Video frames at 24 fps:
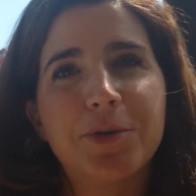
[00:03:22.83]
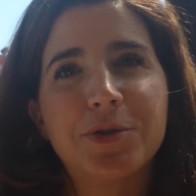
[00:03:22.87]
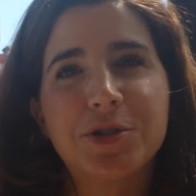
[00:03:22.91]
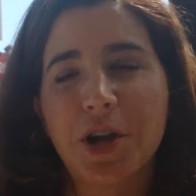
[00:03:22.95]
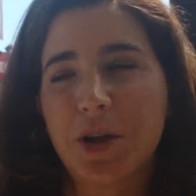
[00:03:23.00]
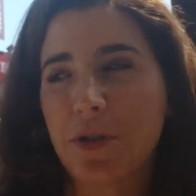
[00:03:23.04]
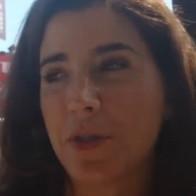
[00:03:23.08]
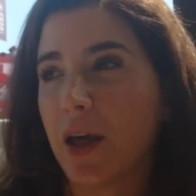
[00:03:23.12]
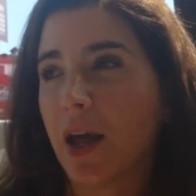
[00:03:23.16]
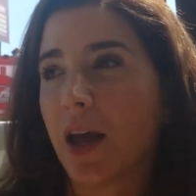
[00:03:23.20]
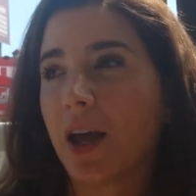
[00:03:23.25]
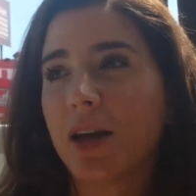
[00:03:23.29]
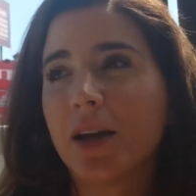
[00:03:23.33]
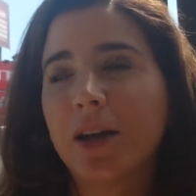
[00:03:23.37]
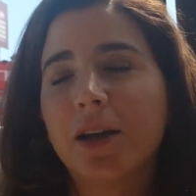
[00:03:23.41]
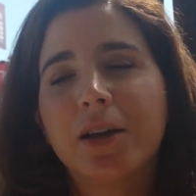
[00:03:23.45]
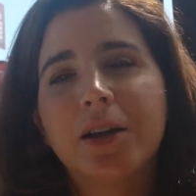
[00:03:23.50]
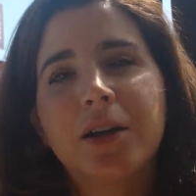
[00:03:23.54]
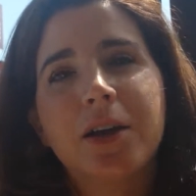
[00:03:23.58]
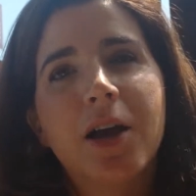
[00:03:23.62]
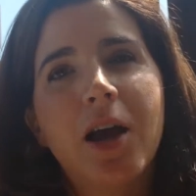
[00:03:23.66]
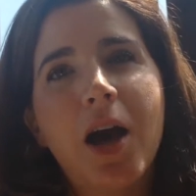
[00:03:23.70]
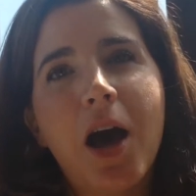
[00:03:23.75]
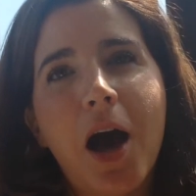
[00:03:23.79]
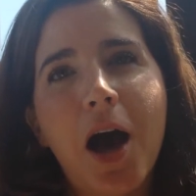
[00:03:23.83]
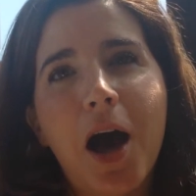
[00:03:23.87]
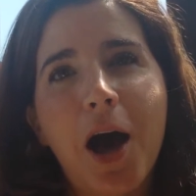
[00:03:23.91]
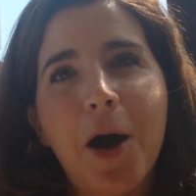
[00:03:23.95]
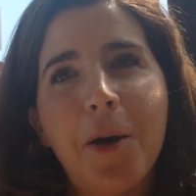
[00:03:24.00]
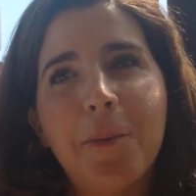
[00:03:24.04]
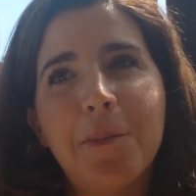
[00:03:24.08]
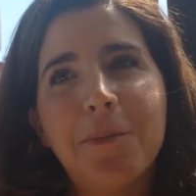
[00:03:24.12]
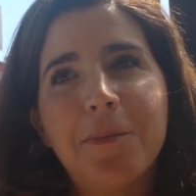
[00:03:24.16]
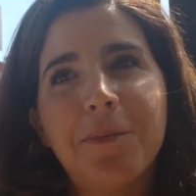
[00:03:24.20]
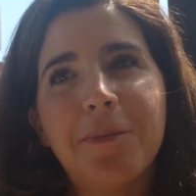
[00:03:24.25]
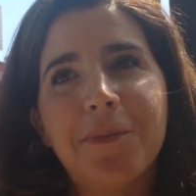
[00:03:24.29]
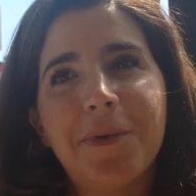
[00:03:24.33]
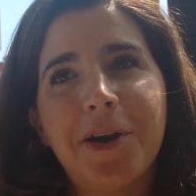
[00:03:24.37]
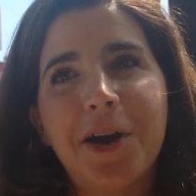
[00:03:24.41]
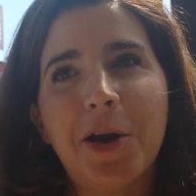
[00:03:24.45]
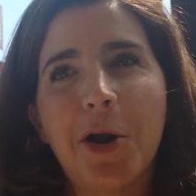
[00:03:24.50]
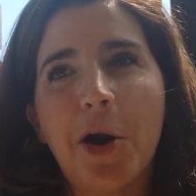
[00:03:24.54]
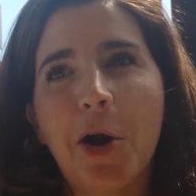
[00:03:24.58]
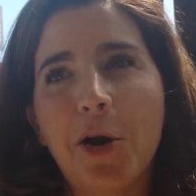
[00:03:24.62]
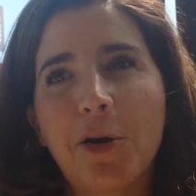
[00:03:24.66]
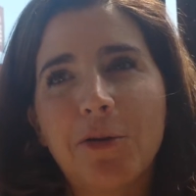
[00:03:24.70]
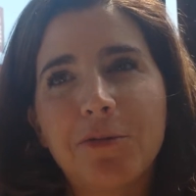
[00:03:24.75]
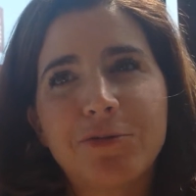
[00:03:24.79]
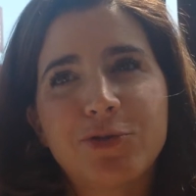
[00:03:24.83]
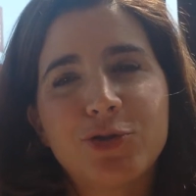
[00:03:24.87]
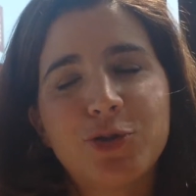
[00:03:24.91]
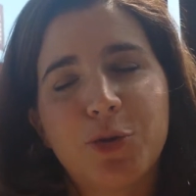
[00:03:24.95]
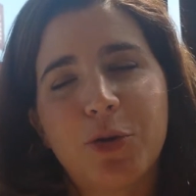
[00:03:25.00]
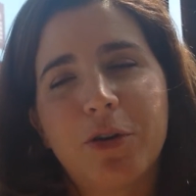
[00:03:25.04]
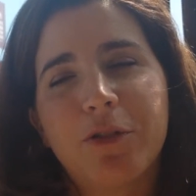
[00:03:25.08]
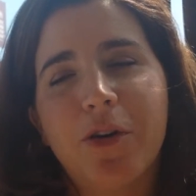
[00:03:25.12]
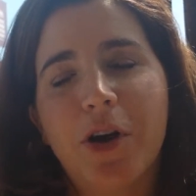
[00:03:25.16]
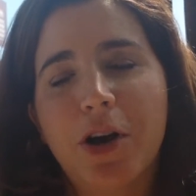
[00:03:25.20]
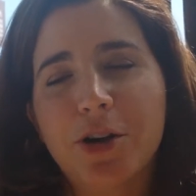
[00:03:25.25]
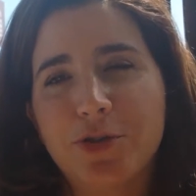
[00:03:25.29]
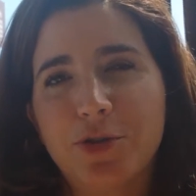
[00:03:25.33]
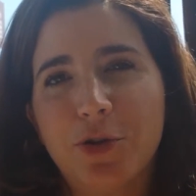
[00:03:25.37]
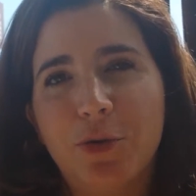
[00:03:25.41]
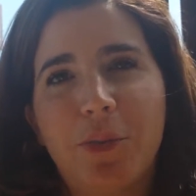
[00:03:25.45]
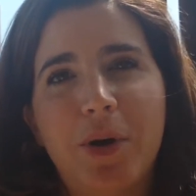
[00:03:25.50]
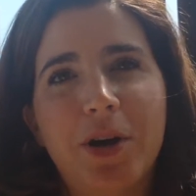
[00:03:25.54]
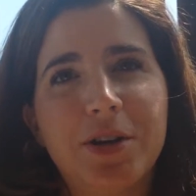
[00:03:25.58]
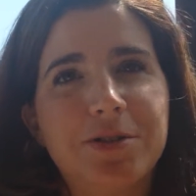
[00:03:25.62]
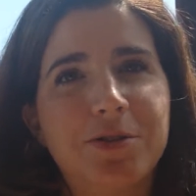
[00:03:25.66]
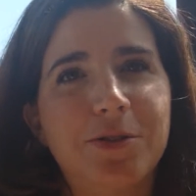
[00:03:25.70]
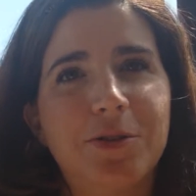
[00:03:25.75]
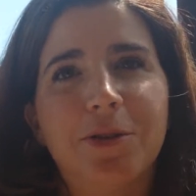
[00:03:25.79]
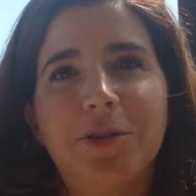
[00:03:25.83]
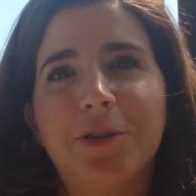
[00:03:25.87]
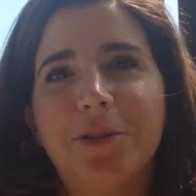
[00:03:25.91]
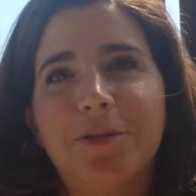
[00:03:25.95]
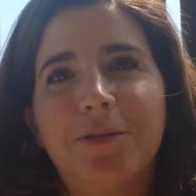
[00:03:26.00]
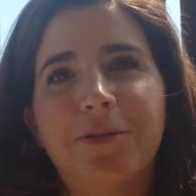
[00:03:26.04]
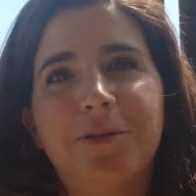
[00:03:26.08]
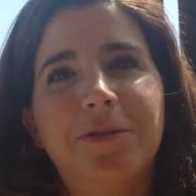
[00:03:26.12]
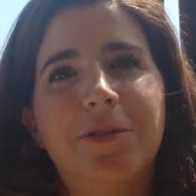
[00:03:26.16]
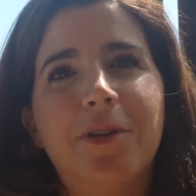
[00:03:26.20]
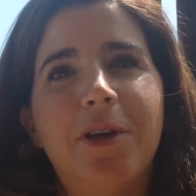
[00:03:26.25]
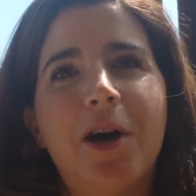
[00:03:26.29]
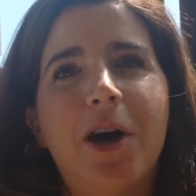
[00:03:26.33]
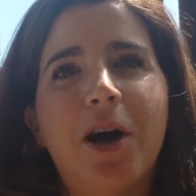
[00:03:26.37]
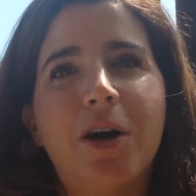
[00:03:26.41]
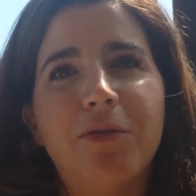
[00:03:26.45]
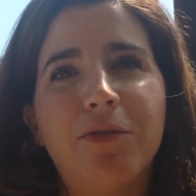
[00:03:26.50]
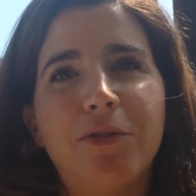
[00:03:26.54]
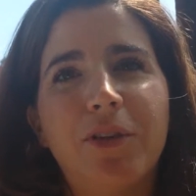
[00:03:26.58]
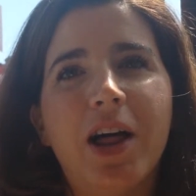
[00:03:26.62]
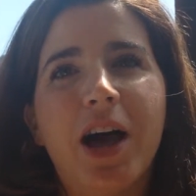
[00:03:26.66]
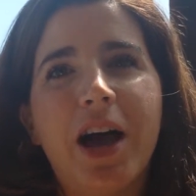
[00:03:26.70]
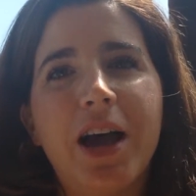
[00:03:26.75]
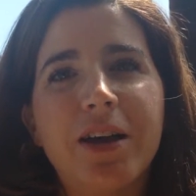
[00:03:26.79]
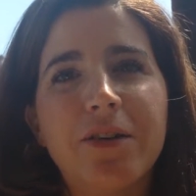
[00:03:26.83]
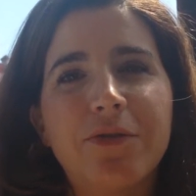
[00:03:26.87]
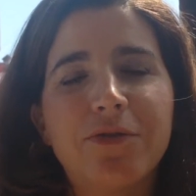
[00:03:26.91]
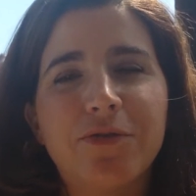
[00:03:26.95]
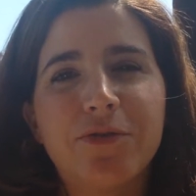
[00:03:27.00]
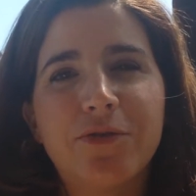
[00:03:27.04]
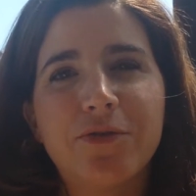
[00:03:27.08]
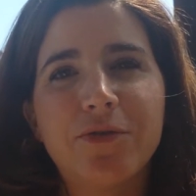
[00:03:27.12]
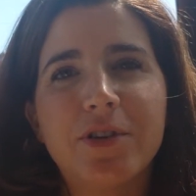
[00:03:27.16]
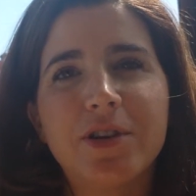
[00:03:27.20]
which I think in our sort of hustle bustle of life